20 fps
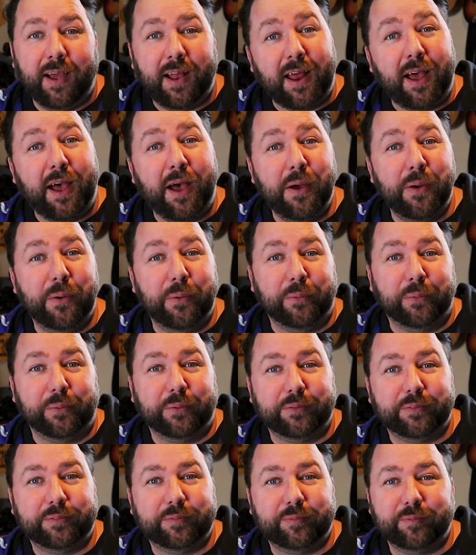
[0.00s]
Hello,
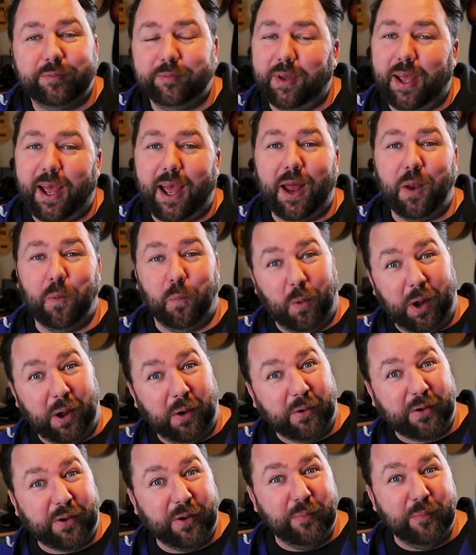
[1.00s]
and
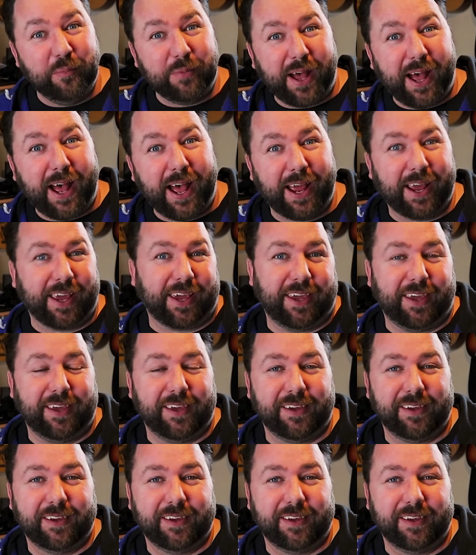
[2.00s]
welcome back.